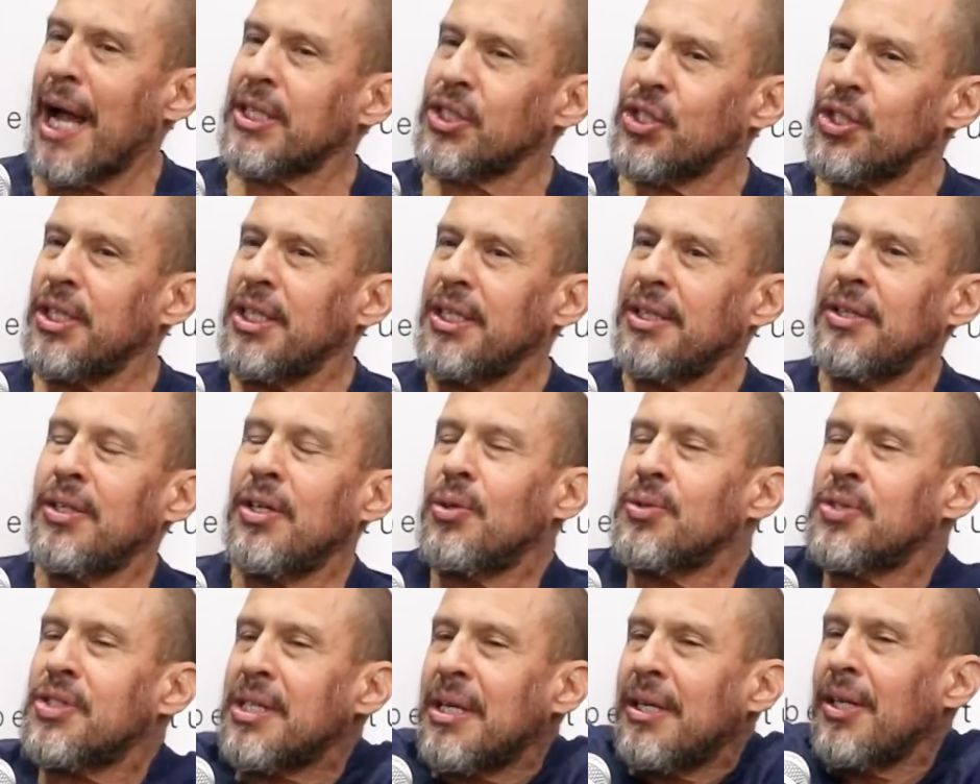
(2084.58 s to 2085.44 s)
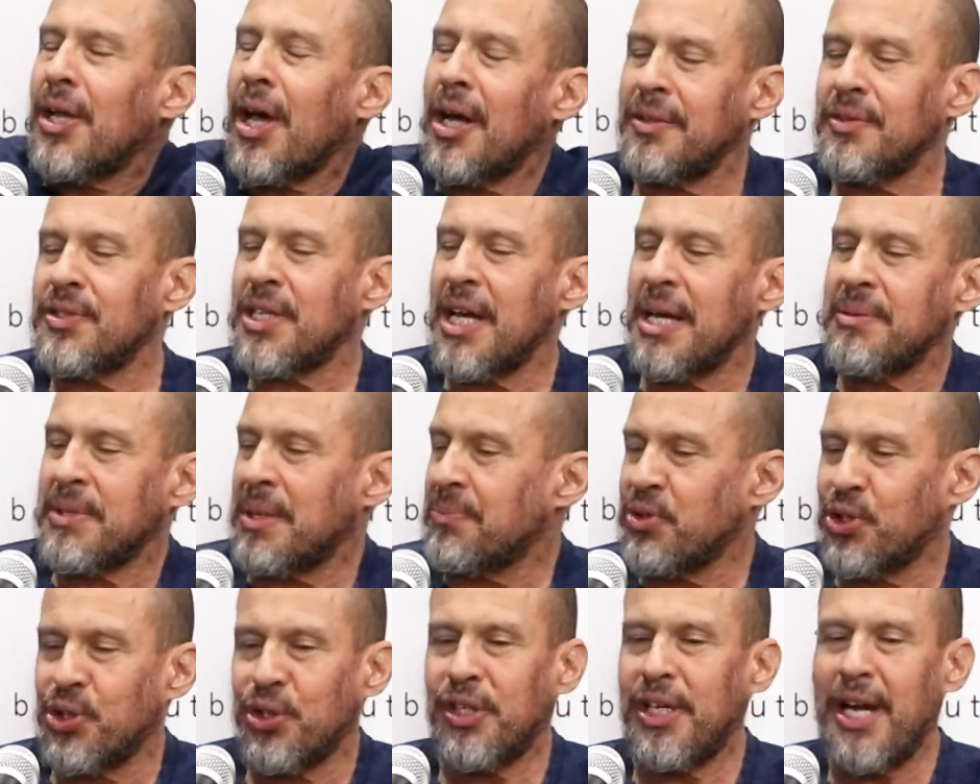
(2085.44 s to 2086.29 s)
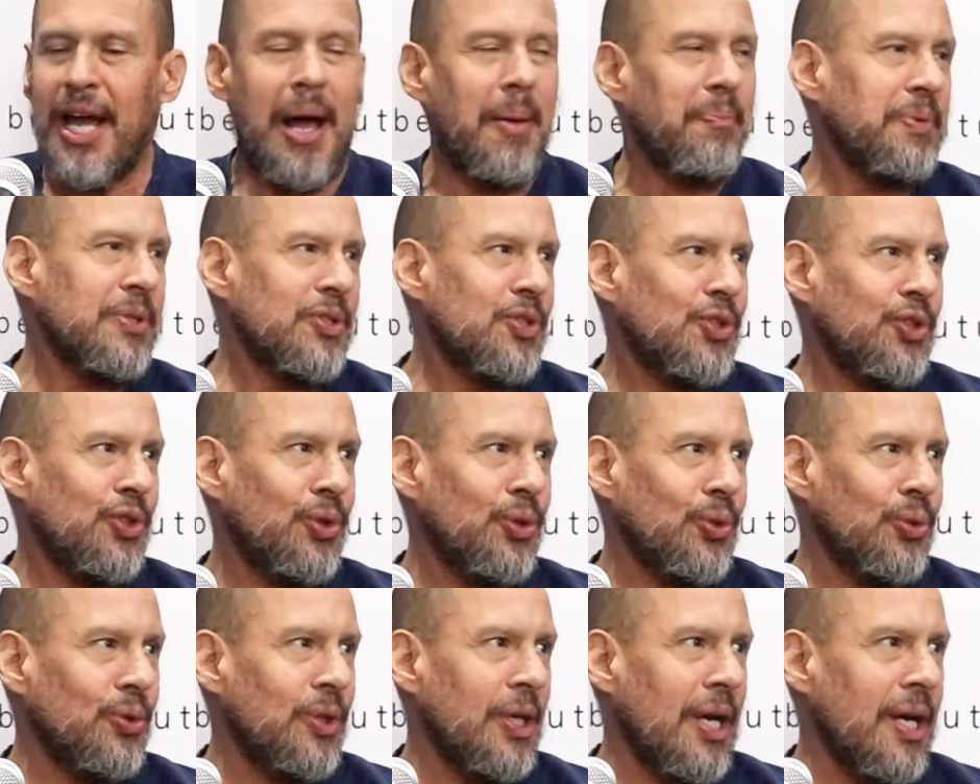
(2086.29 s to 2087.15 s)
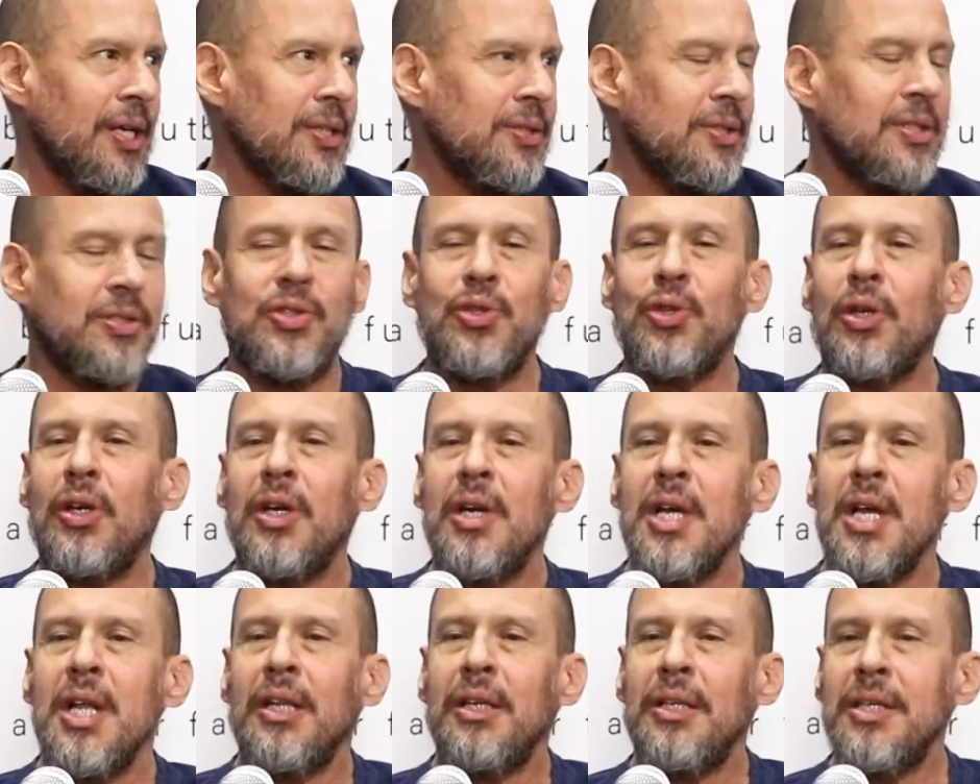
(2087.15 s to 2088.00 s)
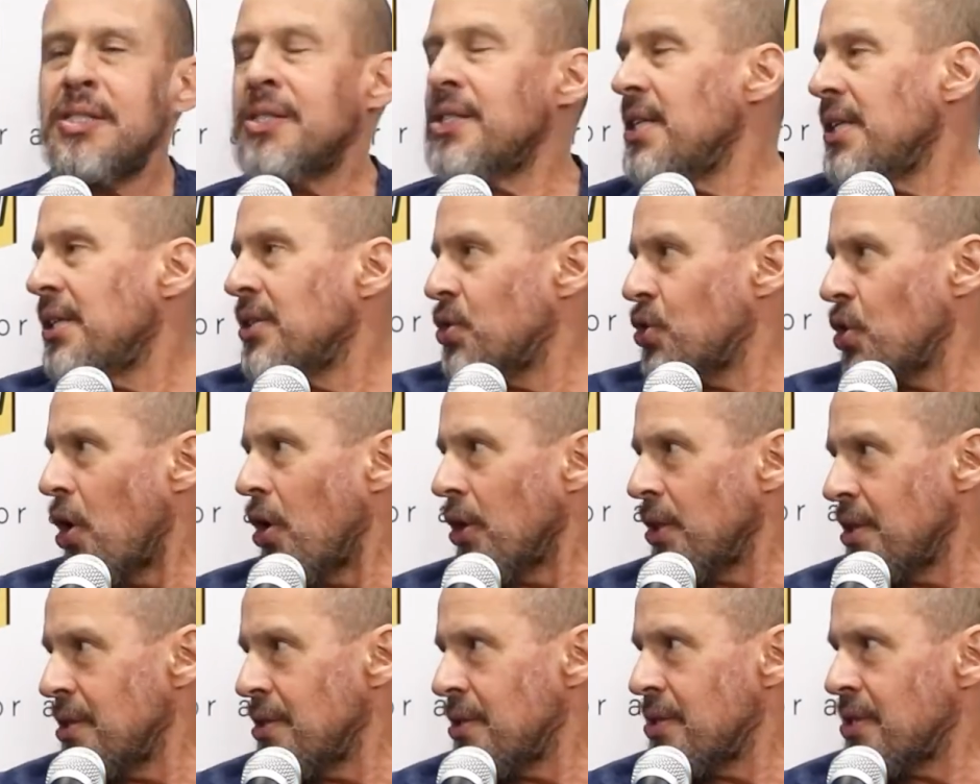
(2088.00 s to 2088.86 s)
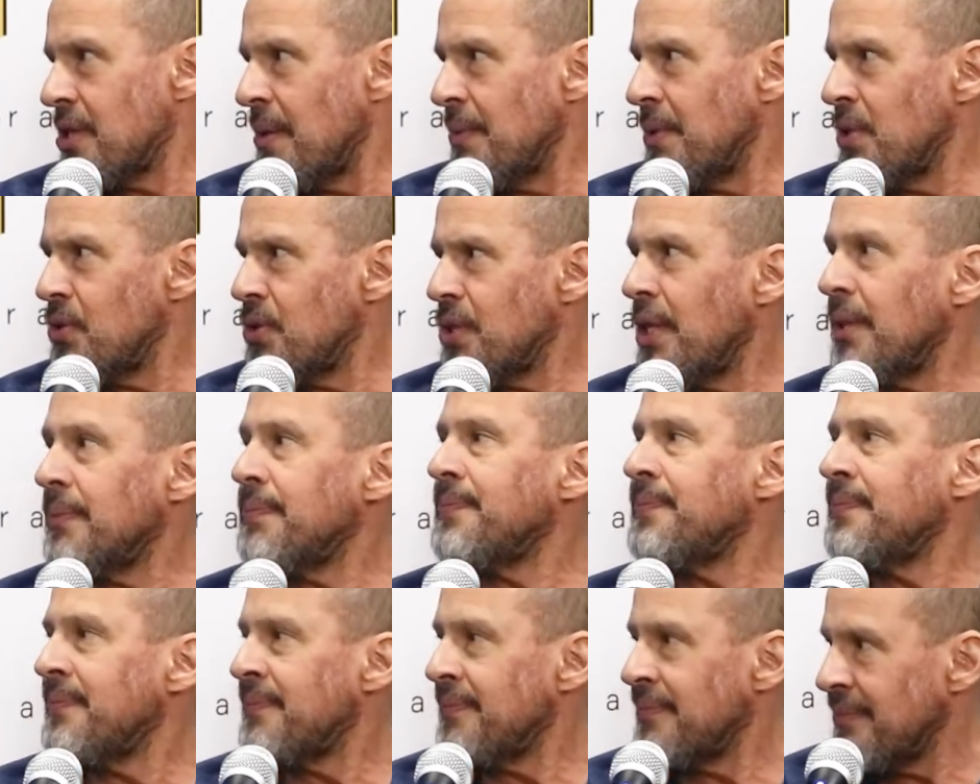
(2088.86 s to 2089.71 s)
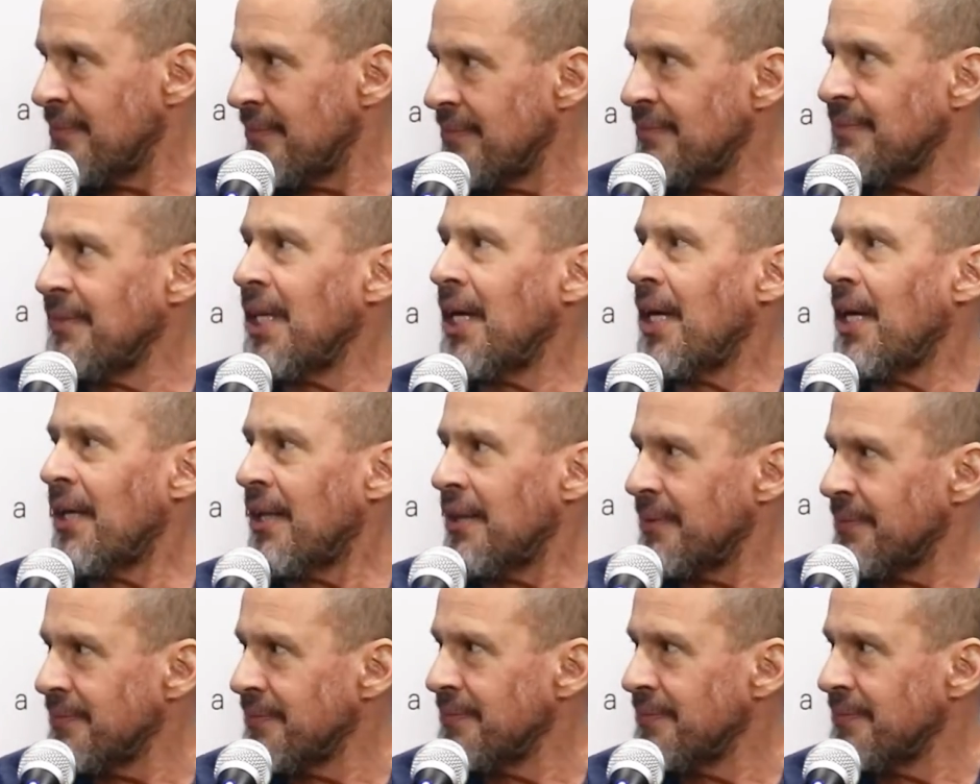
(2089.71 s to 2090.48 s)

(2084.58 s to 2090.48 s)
actually, you know, so a lot of times, I'm sure it happens to you guys, that you're listening and talking to someone, you say, yeah.